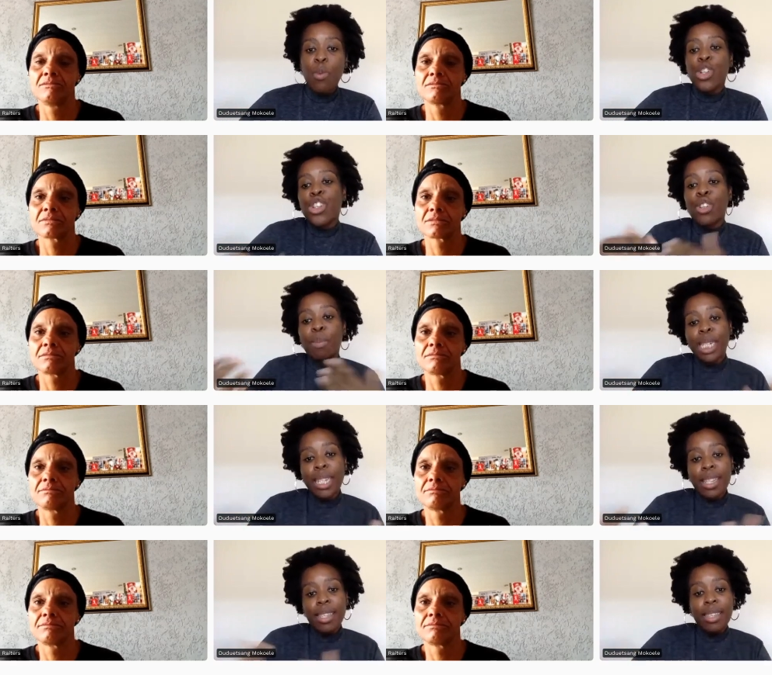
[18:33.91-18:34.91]
Speaker 1: would you
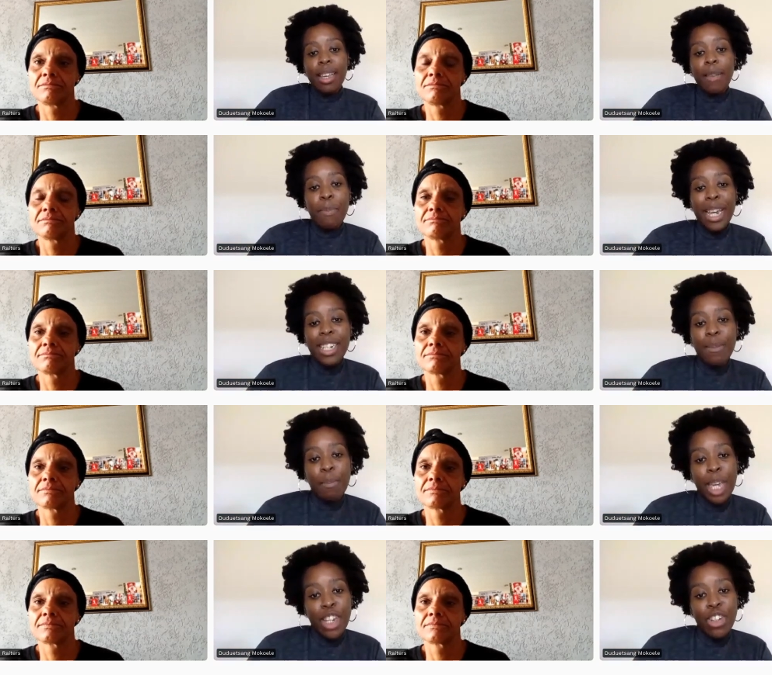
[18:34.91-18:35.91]
please uh, paint a
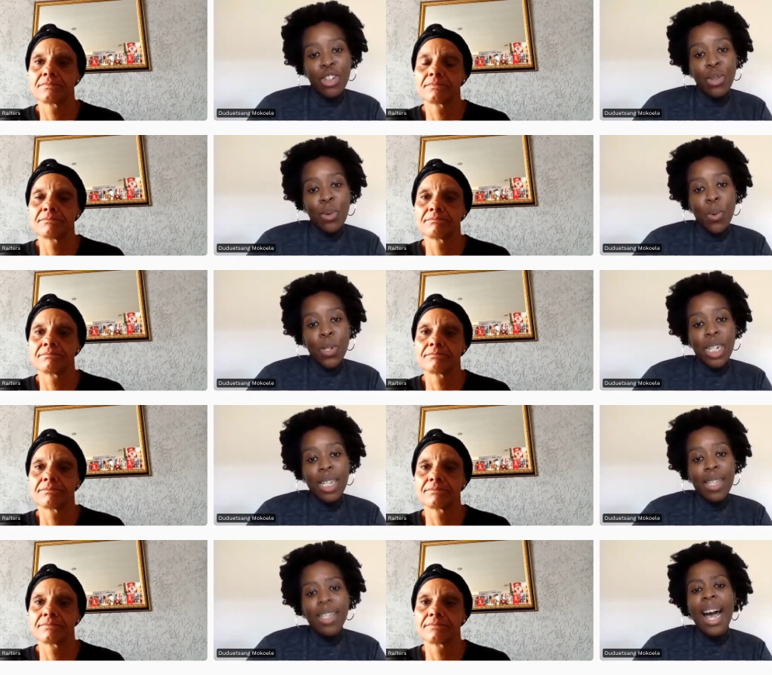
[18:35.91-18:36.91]
picture to the
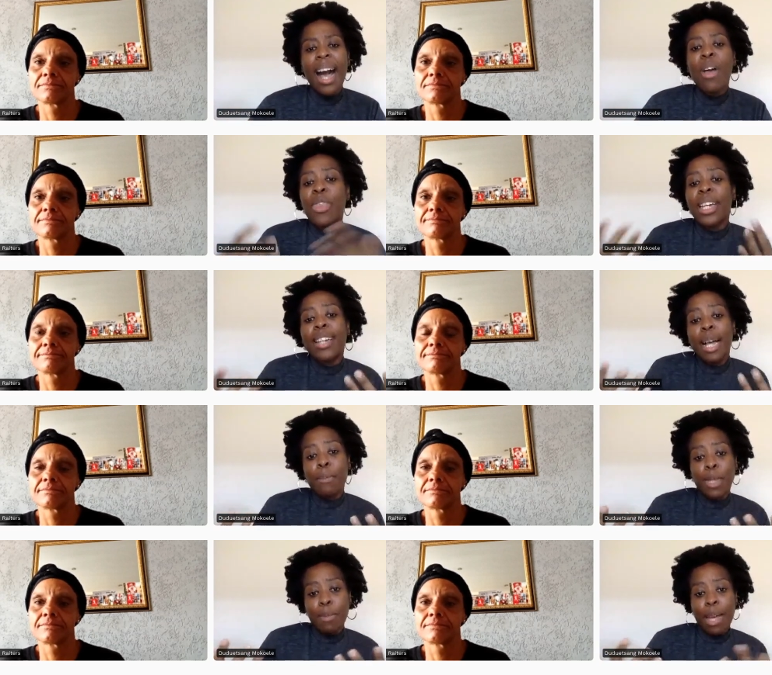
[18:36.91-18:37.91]
audience how that
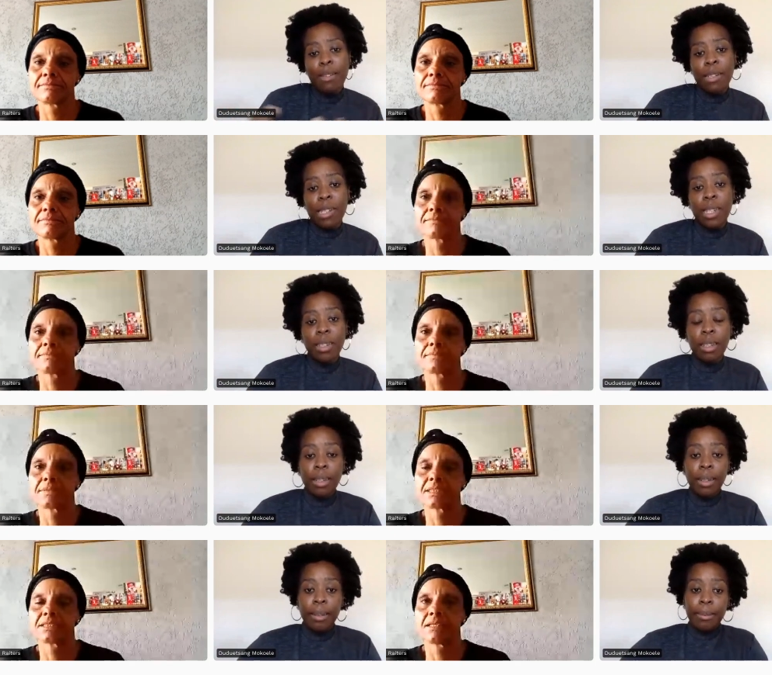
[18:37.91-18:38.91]
comes about?
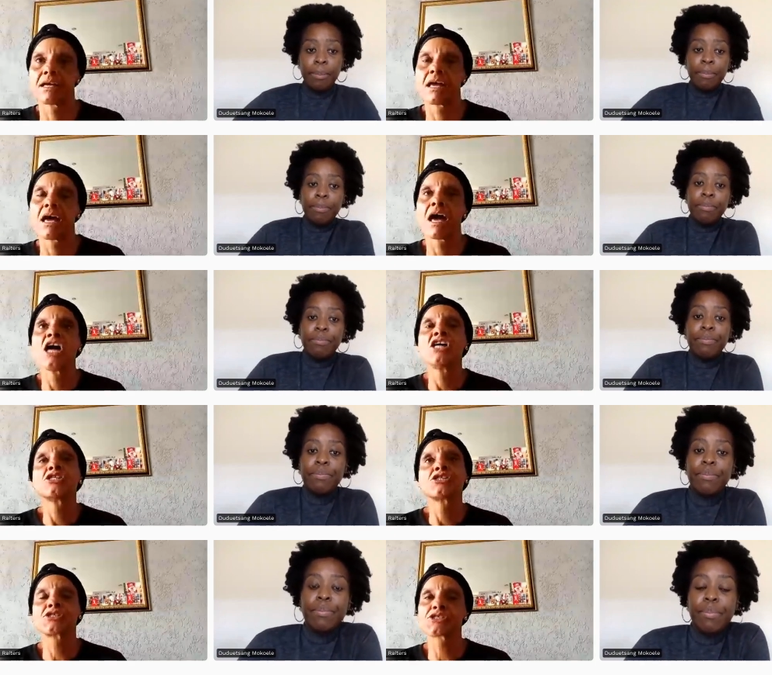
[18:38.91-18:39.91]

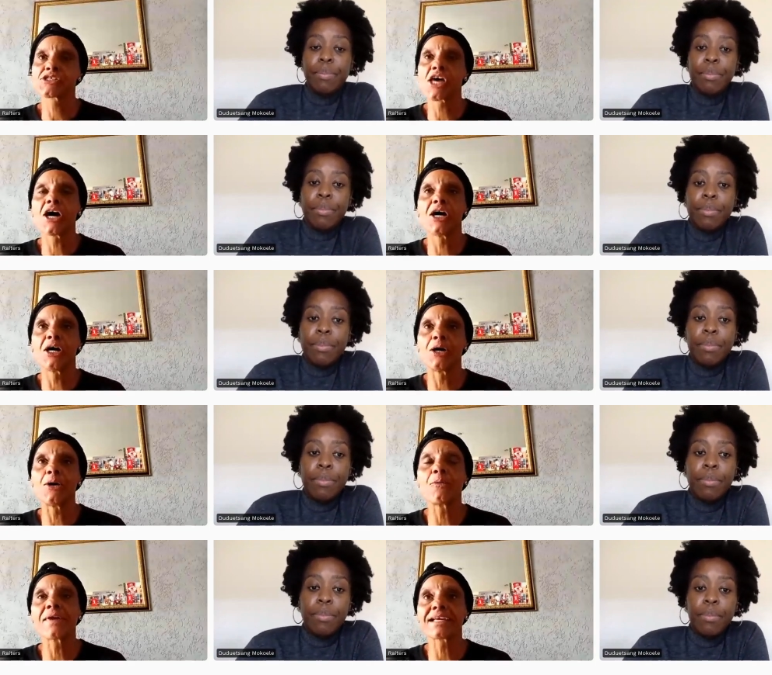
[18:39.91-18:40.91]

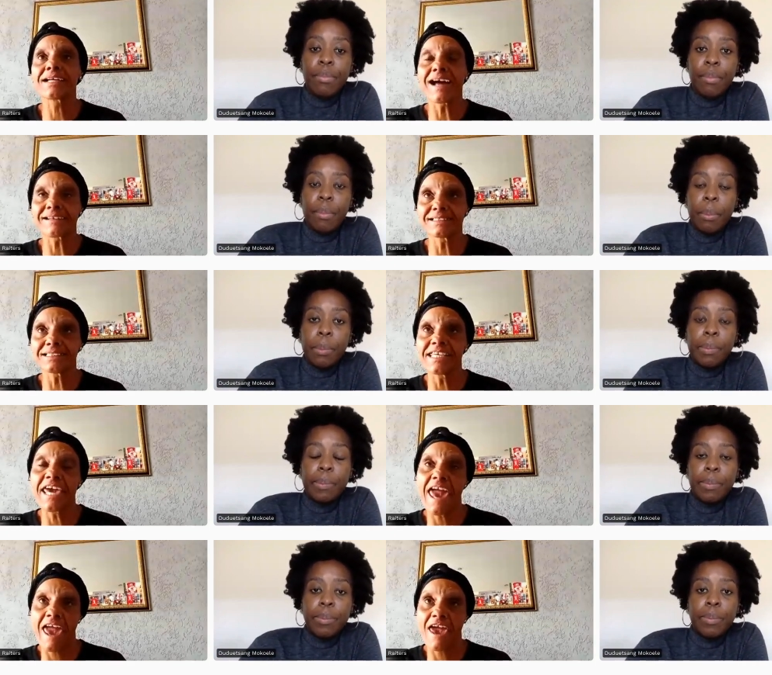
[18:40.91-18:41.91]
Speaker 2: So we
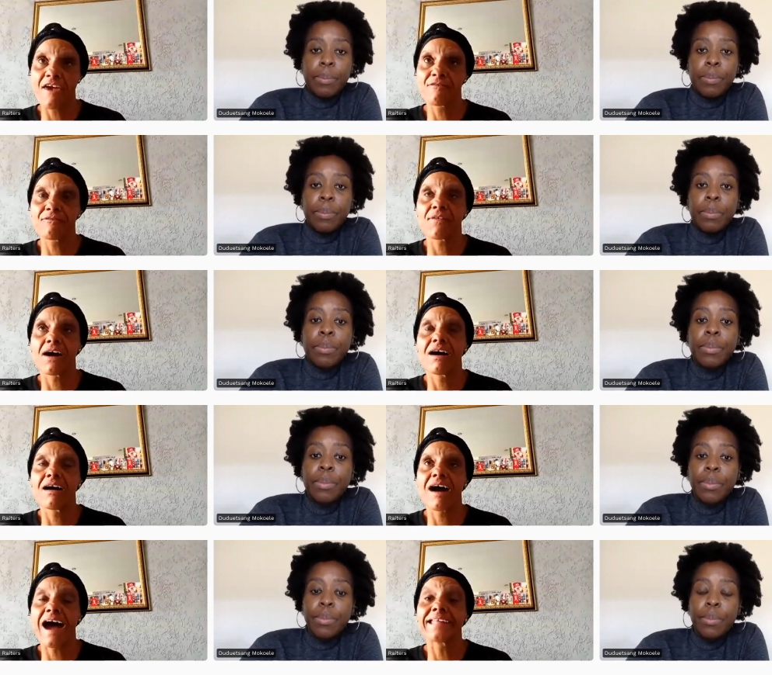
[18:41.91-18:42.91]
currently have
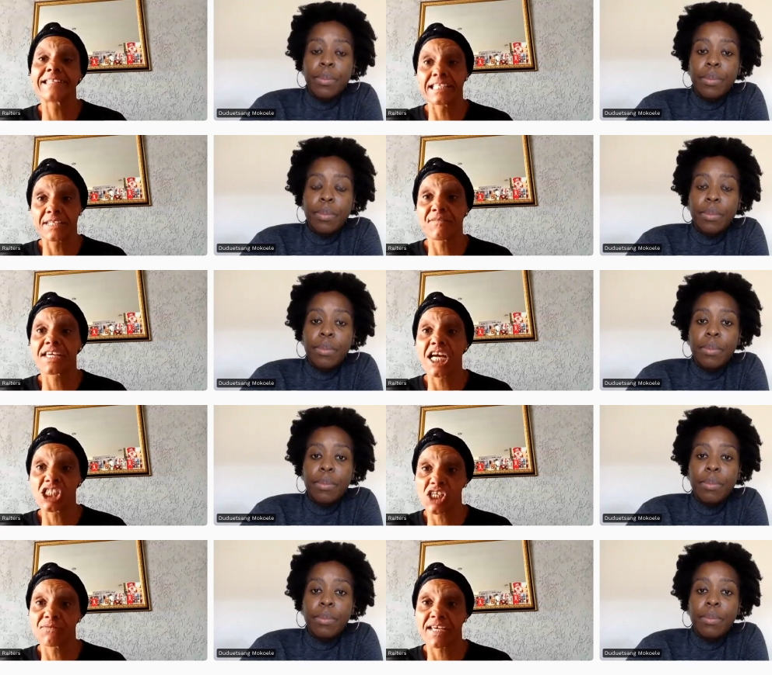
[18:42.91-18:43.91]
uh,
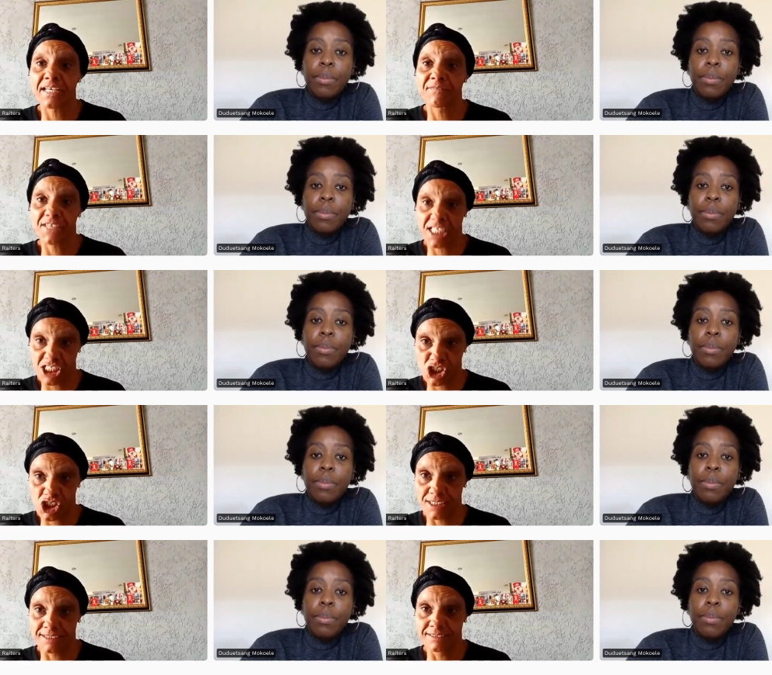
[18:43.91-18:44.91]
identification
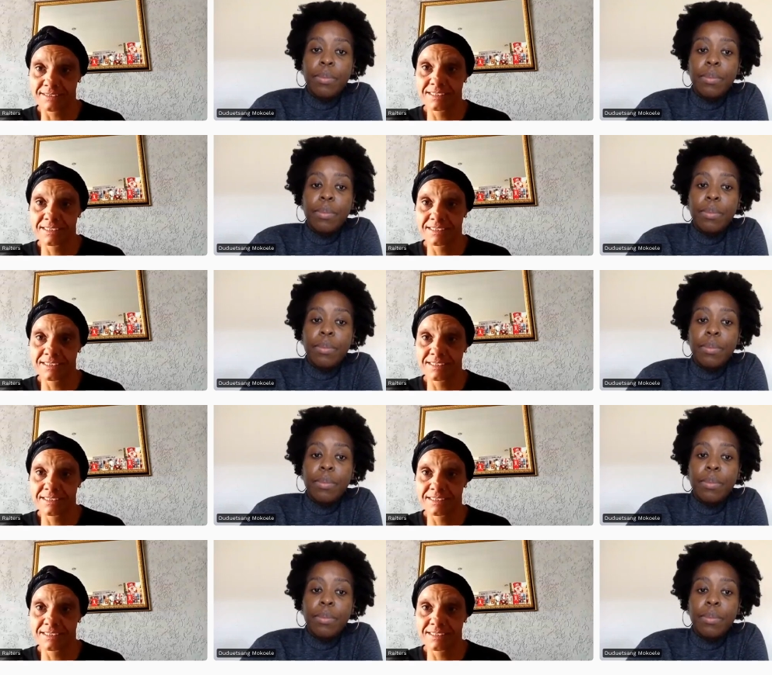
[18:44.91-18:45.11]
verification.